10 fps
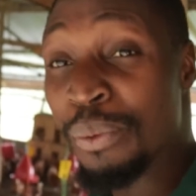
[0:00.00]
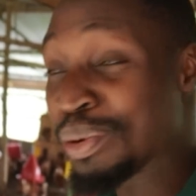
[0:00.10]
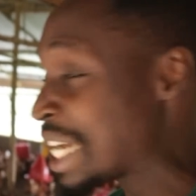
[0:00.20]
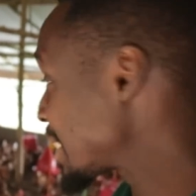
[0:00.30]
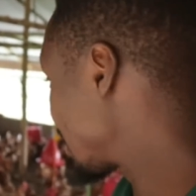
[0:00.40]

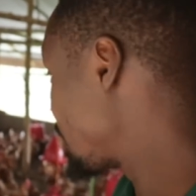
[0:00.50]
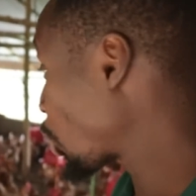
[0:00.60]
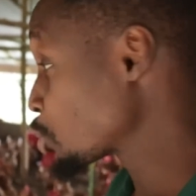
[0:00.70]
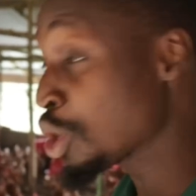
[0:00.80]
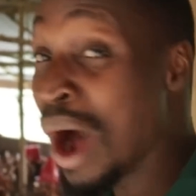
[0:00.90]
replace it,
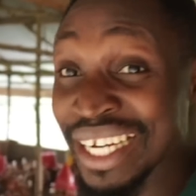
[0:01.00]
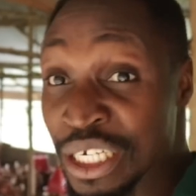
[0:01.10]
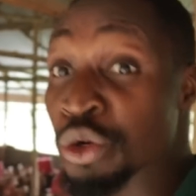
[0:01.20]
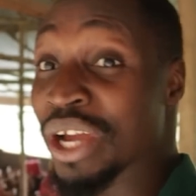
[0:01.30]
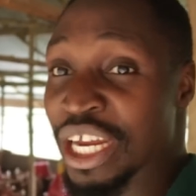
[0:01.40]
because we don't want
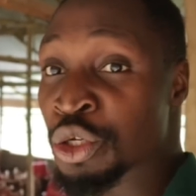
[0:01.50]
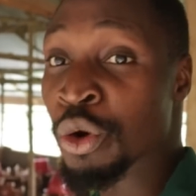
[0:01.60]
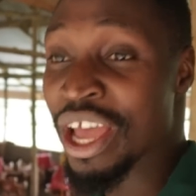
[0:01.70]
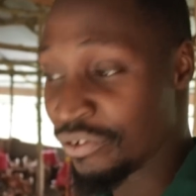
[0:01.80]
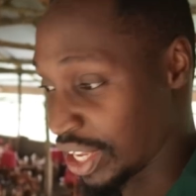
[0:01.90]
it to get
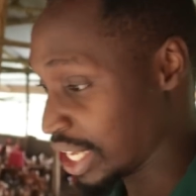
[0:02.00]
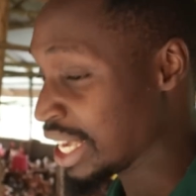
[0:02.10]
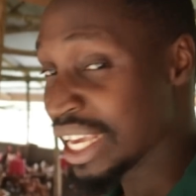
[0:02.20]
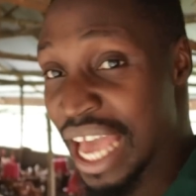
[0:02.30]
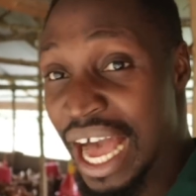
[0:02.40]
too heavy.
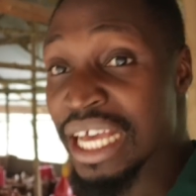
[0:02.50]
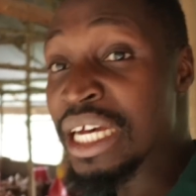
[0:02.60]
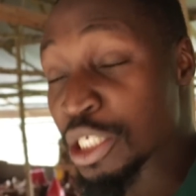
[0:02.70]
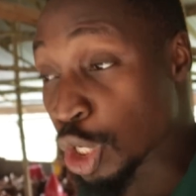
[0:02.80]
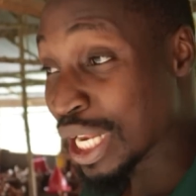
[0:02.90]

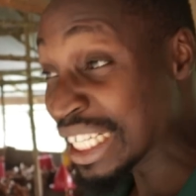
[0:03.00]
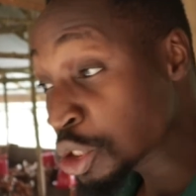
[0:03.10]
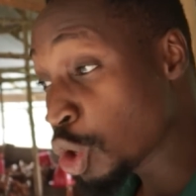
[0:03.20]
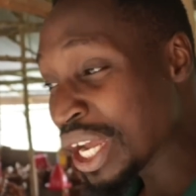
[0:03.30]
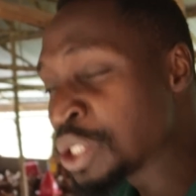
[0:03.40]
Yeah? So let's
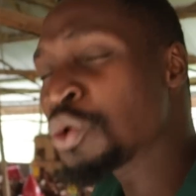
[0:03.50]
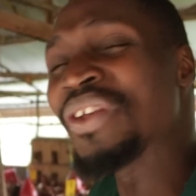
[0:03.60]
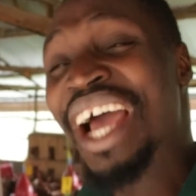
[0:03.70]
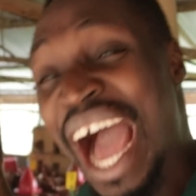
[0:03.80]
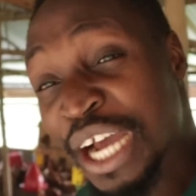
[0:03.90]
go into
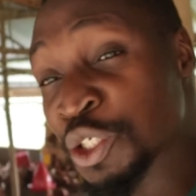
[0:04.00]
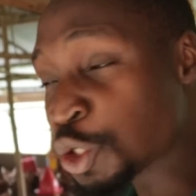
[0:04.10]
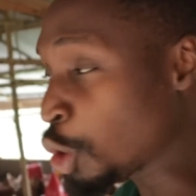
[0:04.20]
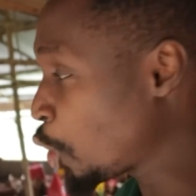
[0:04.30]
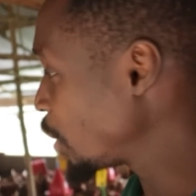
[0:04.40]
the
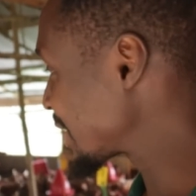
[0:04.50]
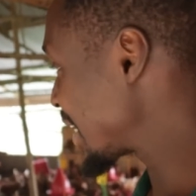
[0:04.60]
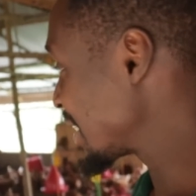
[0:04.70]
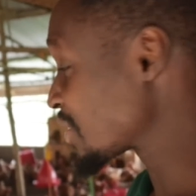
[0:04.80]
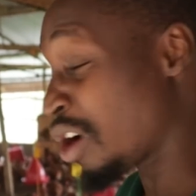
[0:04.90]
actual
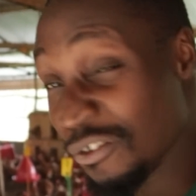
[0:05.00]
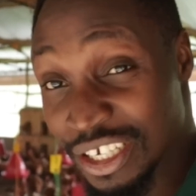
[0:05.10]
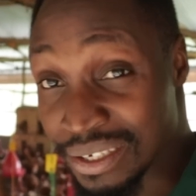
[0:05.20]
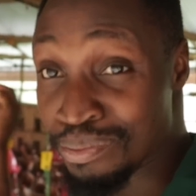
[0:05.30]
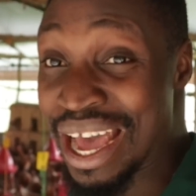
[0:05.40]
causes of
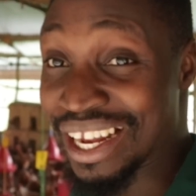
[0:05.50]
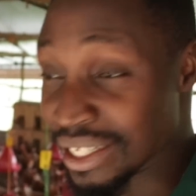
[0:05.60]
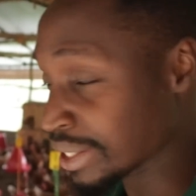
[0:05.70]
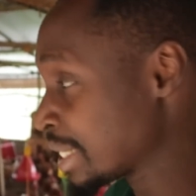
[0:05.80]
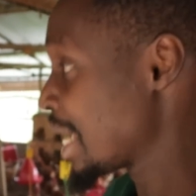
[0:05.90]

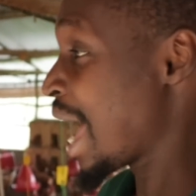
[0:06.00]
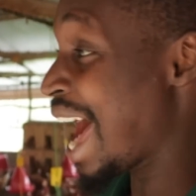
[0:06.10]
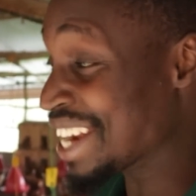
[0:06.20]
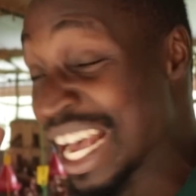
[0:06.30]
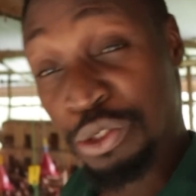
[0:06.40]
smells,
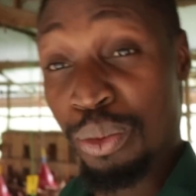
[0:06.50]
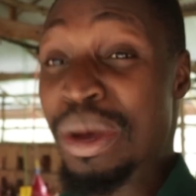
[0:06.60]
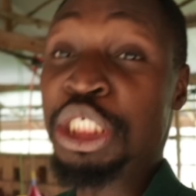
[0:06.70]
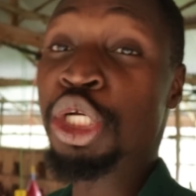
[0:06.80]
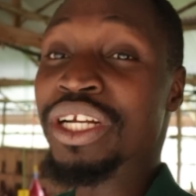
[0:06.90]
and as we
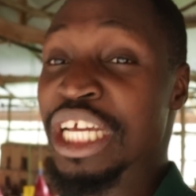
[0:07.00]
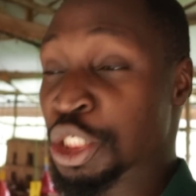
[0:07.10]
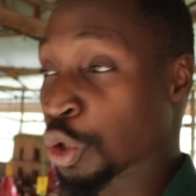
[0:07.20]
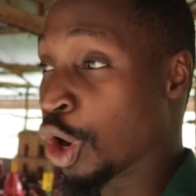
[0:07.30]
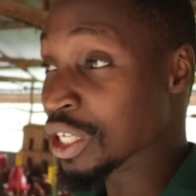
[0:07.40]
mention each
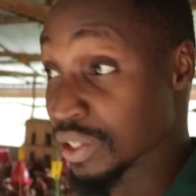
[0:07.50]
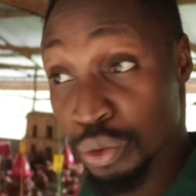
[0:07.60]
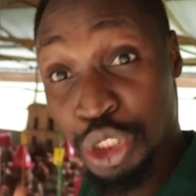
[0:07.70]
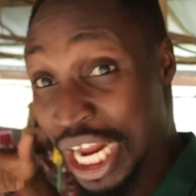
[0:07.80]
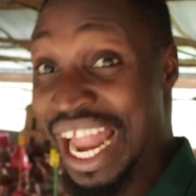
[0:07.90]
cause,
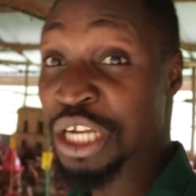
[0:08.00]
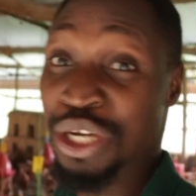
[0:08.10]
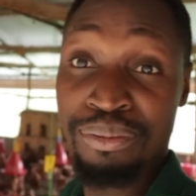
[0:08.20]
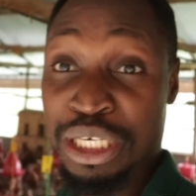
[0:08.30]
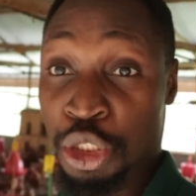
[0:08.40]
we shall
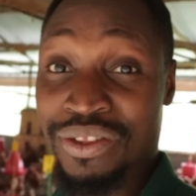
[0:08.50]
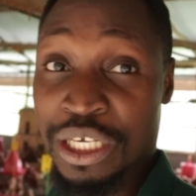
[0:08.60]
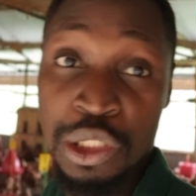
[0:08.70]
actually mention the